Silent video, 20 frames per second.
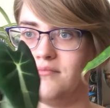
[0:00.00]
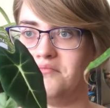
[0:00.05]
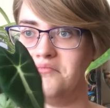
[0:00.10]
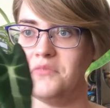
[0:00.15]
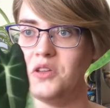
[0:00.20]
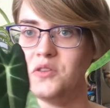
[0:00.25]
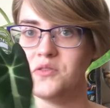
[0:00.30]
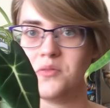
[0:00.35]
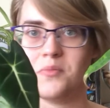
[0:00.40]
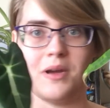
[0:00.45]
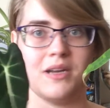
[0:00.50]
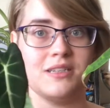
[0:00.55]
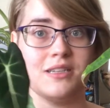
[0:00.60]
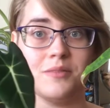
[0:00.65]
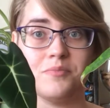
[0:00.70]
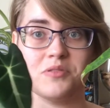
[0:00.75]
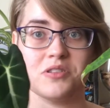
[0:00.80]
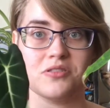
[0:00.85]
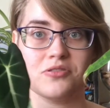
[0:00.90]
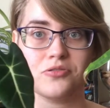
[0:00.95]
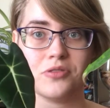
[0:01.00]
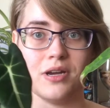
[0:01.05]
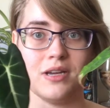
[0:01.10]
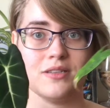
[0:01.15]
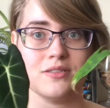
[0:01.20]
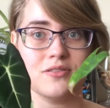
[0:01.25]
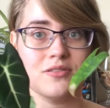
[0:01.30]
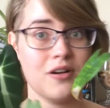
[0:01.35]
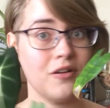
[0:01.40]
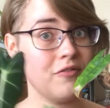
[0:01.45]
Those are my tips and tricks
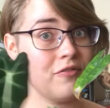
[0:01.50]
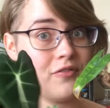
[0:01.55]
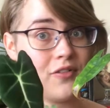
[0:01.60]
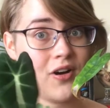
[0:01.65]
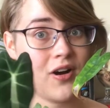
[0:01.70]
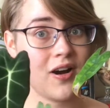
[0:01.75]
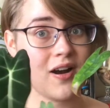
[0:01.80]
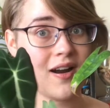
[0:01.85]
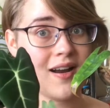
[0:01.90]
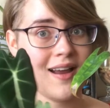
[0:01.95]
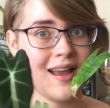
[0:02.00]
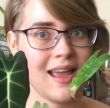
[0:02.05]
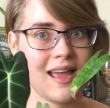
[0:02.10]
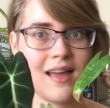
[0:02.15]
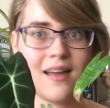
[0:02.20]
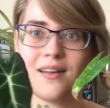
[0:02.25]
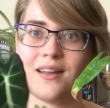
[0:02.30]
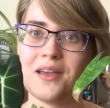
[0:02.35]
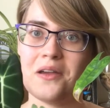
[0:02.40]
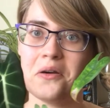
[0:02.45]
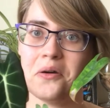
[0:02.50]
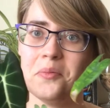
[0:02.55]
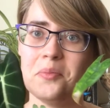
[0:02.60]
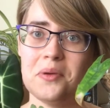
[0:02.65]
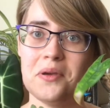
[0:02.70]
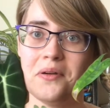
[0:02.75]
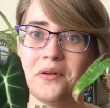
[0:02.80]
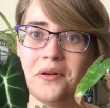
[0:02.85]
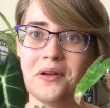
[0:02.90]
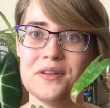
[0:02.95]
so far, and I hope
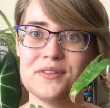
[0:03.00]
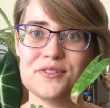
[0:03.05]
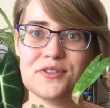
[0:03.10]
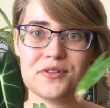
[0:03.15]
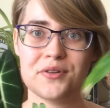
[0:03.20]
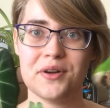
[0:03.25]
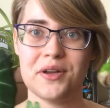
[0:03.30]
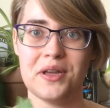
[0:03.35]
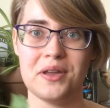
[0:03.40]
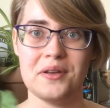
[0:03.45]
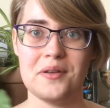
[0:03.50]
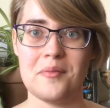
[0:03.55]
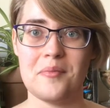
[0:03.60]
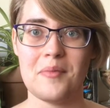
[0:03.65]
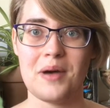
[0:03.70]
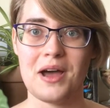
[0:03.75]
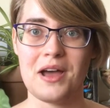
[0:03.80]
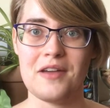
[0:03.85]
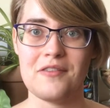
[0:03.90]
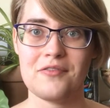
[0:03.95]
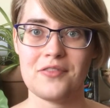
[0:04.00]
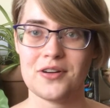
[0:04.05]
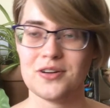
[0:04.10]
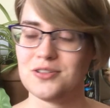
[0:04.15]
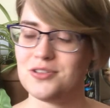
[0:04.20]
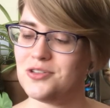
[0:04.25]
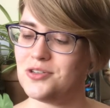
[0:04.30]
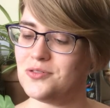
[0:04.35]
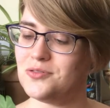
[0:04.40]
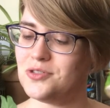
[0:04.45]
you enjoyed my
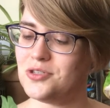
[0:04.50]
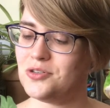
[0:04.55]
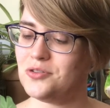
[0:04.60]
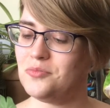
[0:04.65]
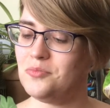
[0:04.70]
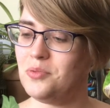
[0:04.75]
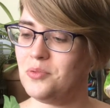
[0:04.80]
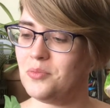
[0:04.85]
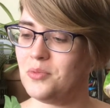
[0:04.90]
first YouTube